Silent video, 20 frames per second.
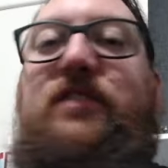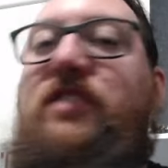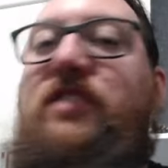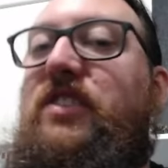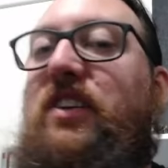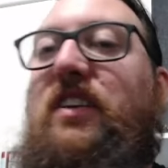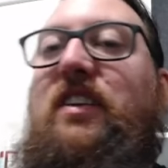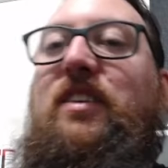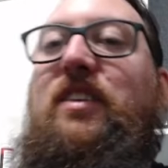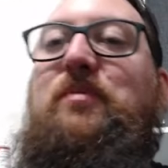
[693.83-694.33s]

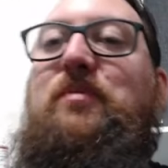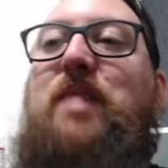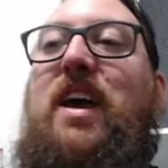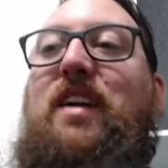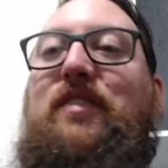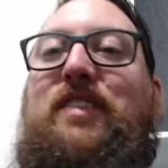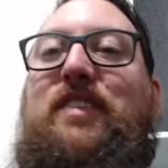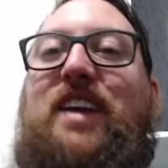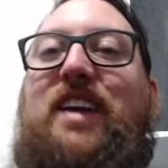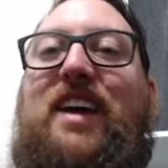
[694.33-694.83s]
You may have
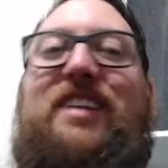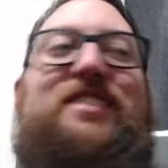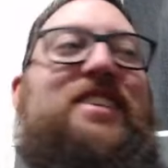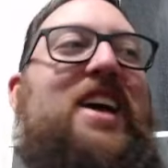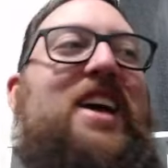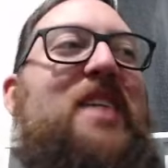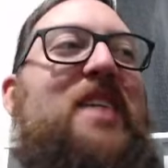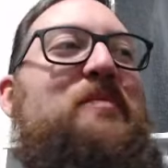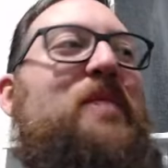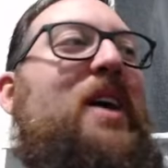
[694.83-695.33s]
guessed
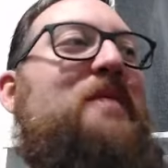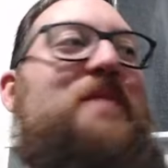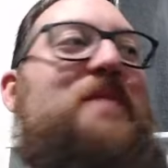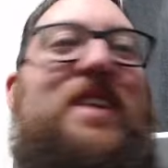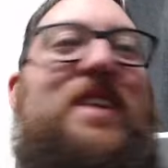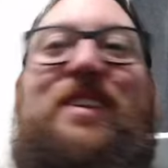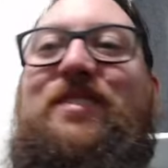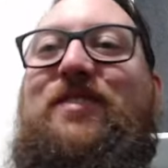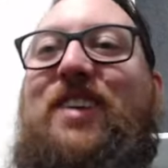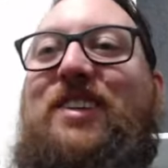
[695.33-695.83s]
that by me
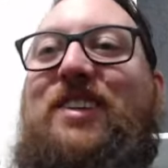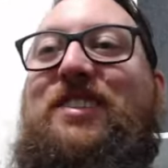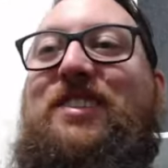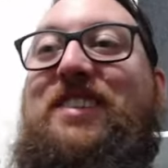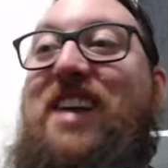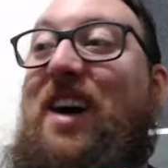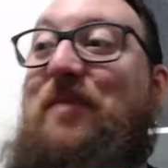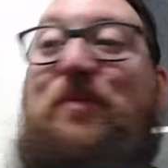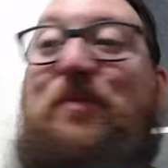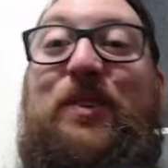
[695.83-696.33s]
dressing
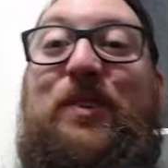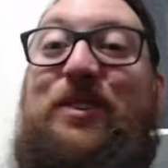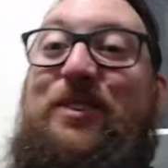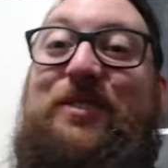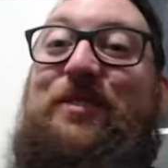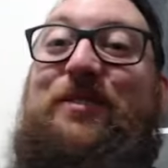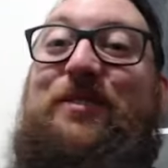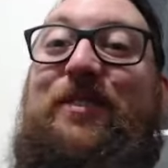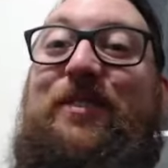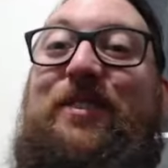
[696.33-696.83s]
up as a
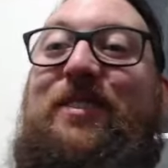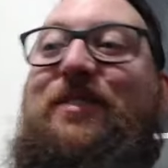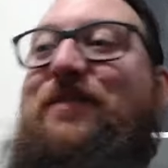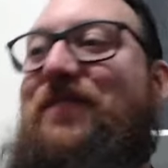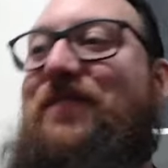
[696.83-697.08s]
dwarf.